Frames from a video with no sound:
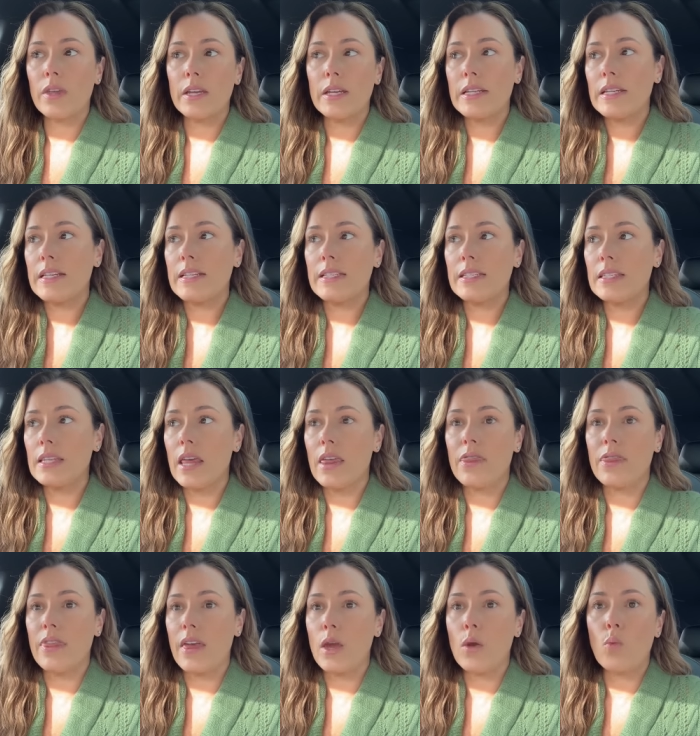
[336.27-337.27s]
it is
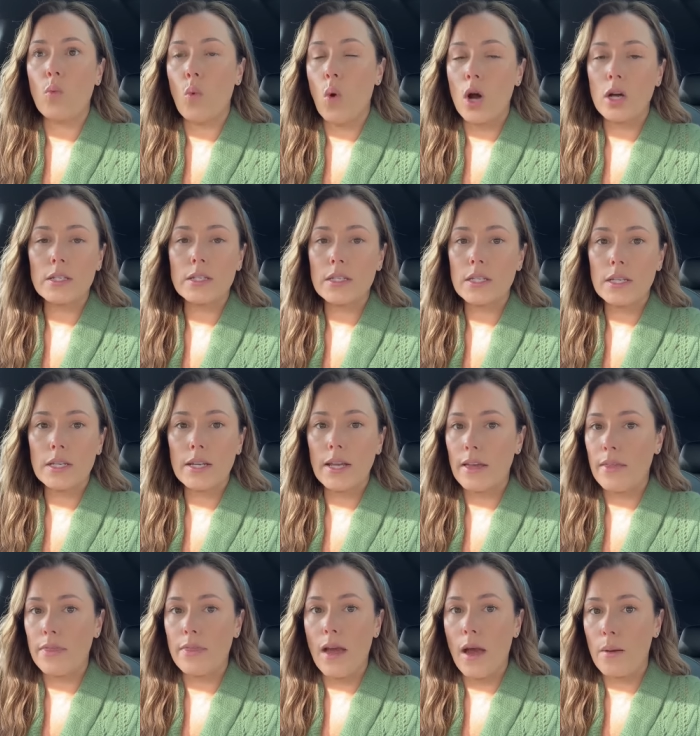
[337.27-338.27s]
that they wanted
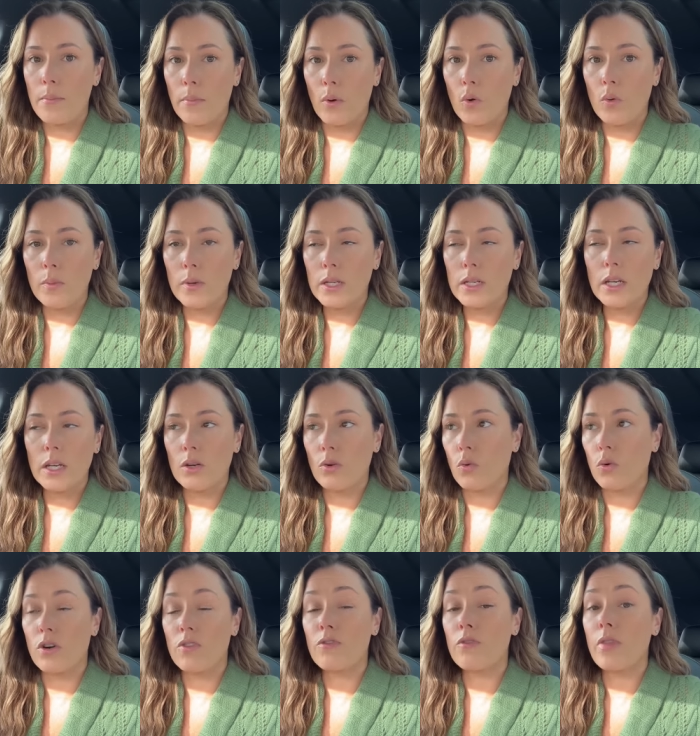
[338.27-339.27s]
in that moment in
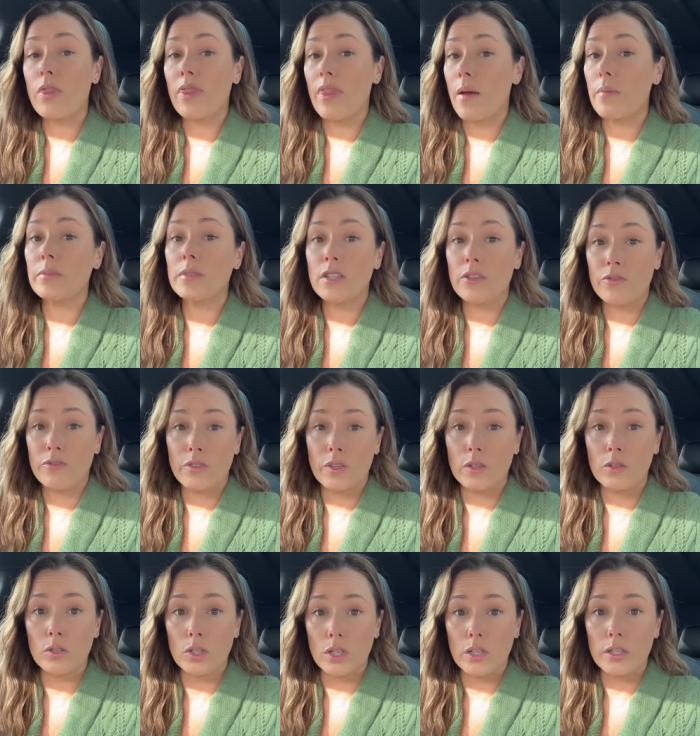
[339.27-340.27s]
order for them to
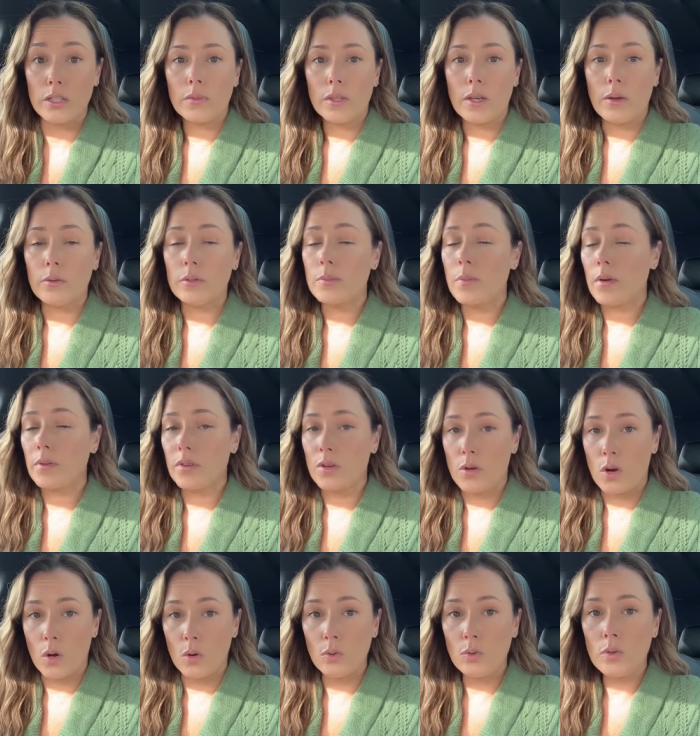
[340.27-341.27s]
feel good. It was about
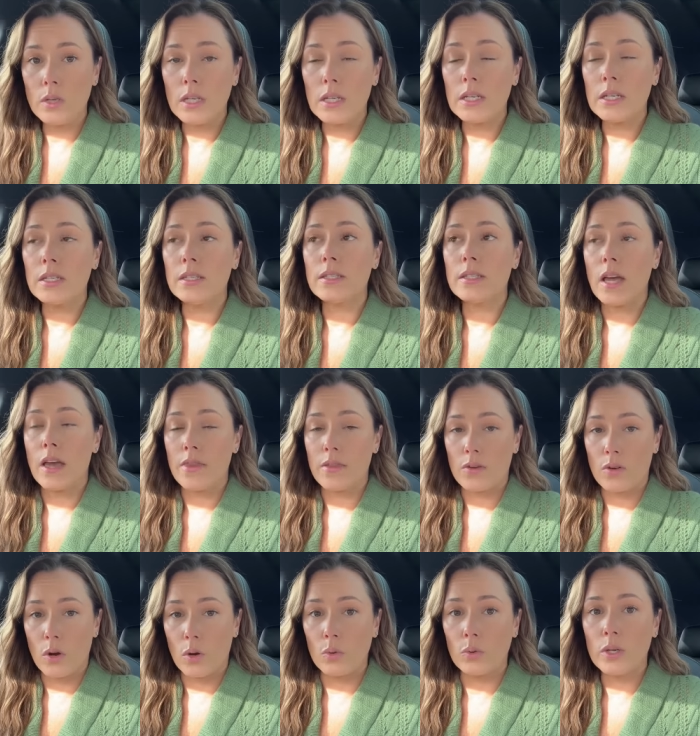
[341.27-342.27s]
their own needs and
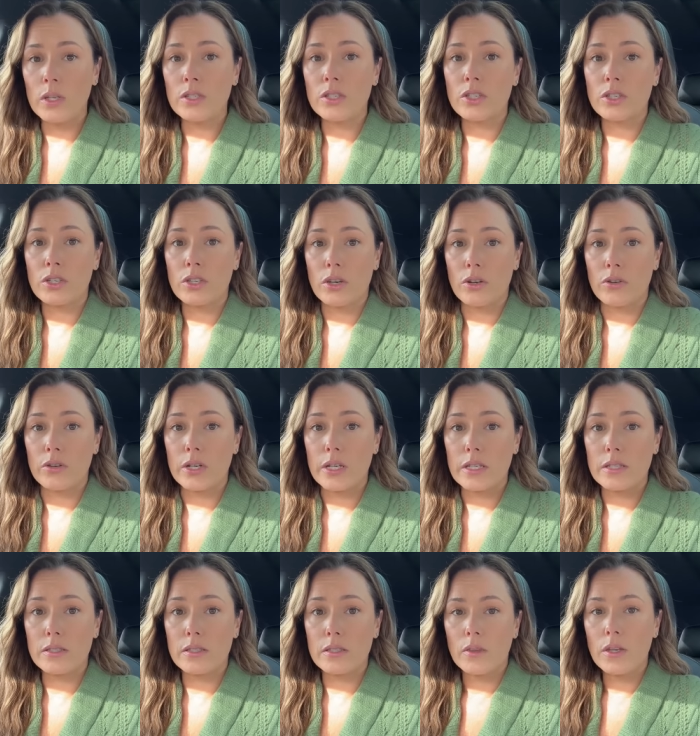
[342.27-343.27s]
their own
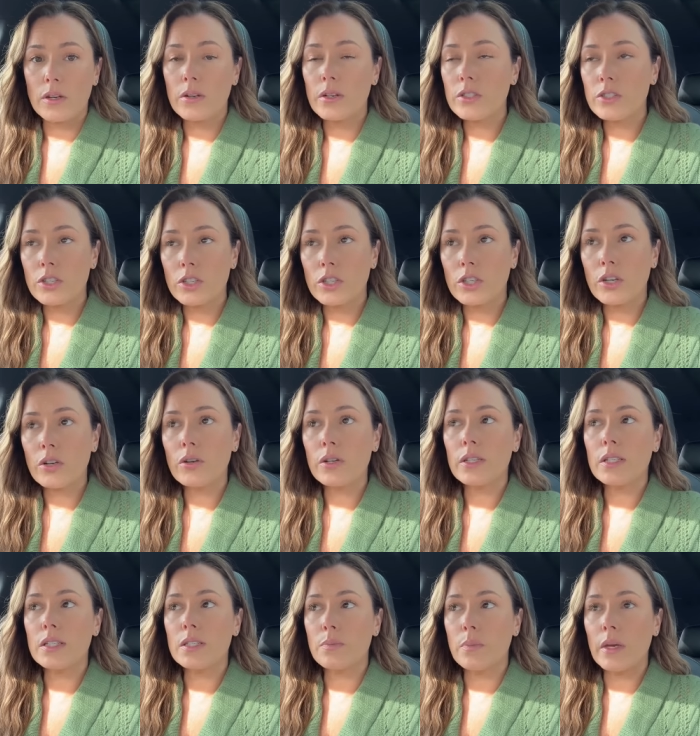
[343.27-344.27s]
insecurities. Their
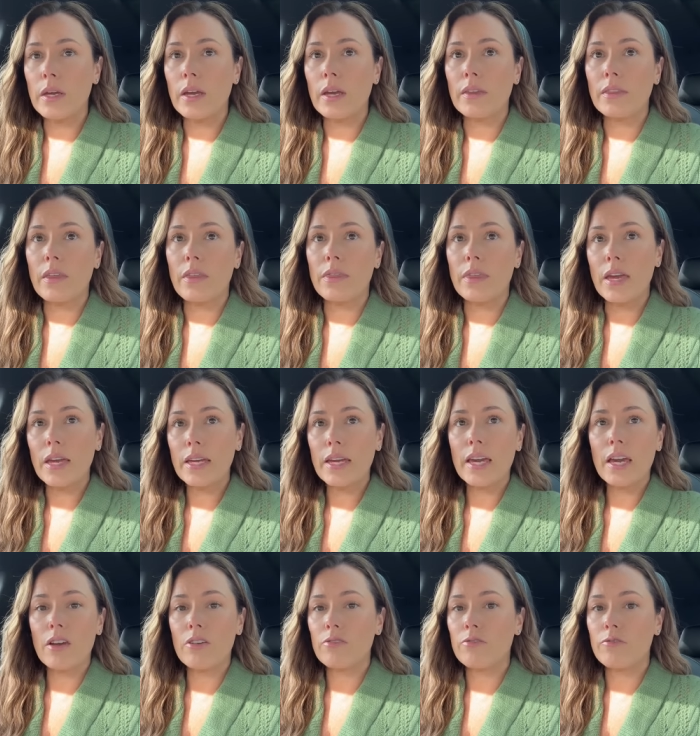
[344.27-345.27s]
insecurities being that they
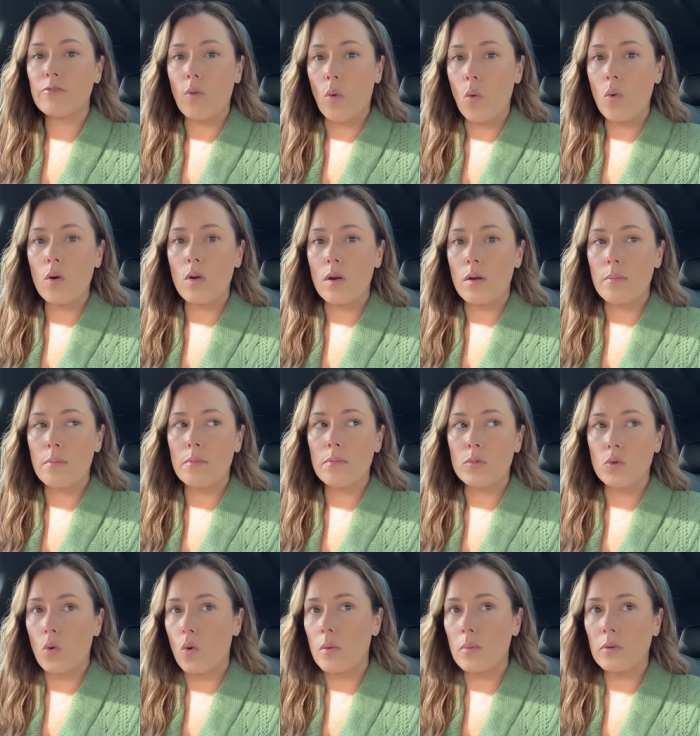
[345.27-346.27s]
can't form
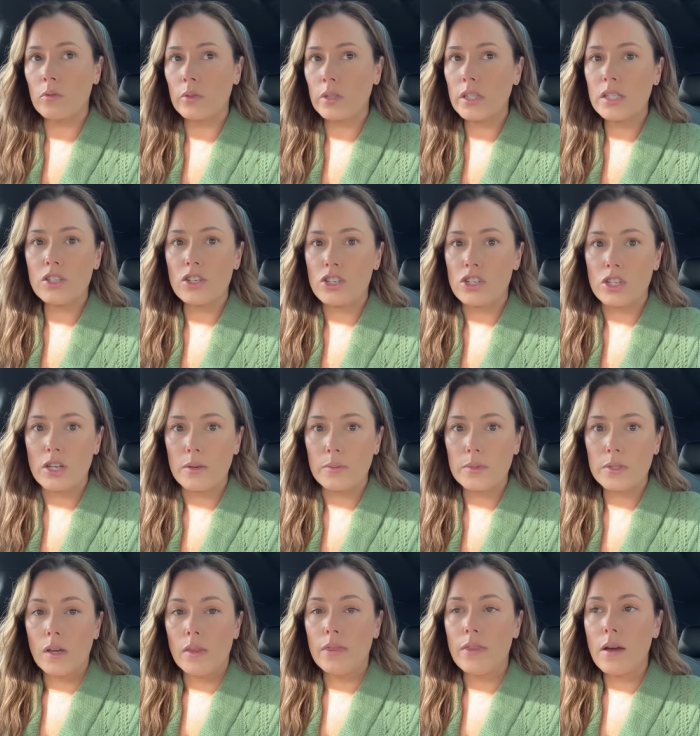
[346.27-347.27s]
normal
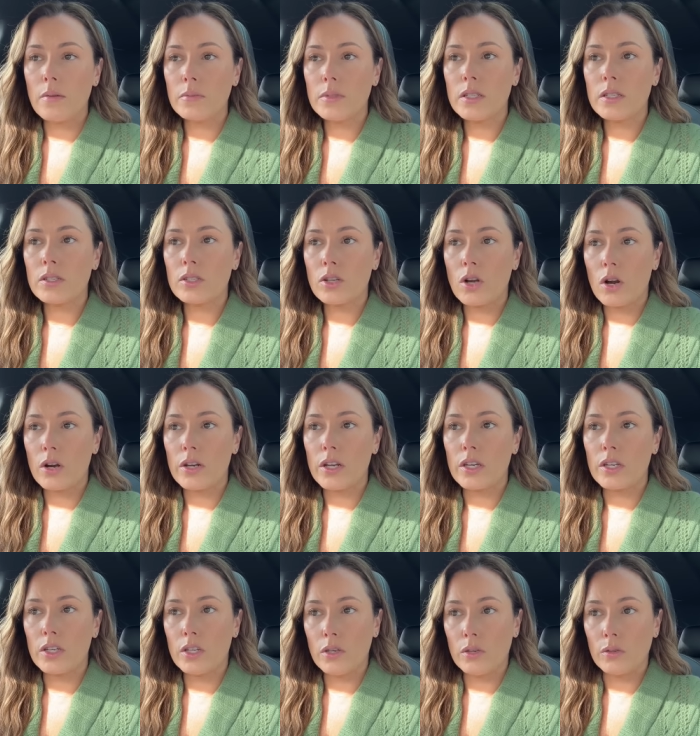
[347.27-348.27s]
relationships. Them
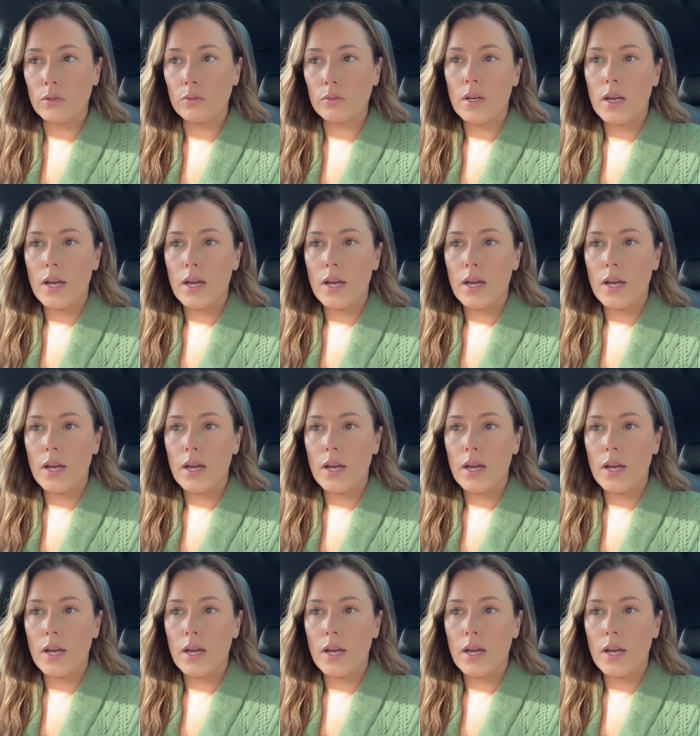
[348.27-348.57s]
discarding you